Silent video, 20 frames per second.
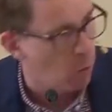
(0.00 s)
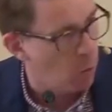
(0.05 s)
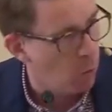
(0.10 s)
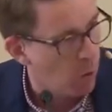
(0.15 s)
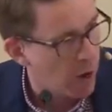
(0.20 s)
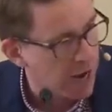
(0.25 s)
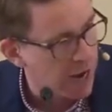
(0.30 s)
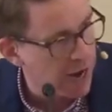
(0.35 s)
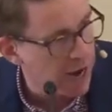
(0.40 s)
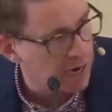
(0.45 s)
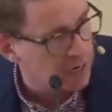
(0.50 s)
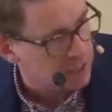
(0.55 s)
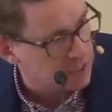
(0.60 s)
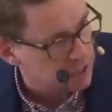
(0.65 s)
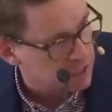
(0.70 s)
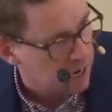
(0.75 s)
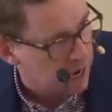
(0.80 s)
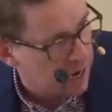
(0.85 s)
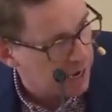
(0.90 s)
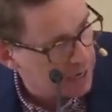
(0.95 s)
but wait a
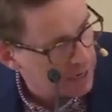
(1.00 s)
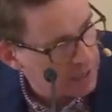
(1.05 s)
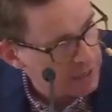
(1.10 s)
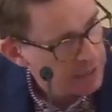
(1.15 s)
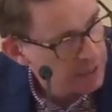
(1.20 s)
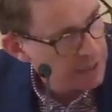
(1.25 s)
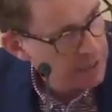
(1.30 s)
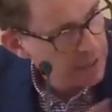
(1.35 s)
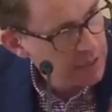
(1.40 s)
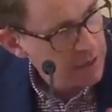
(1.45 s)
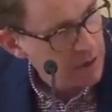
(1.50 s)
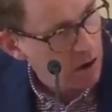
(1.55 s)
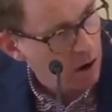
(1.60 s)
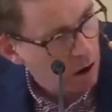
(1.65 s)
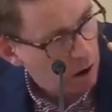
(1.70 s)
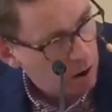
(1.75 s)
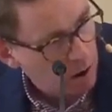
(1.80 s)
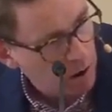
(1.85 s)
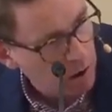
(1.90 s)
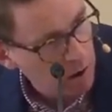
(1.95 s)
second
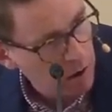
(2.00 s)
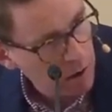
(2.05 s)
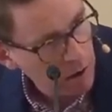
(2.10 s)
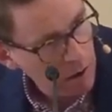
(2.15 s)
here.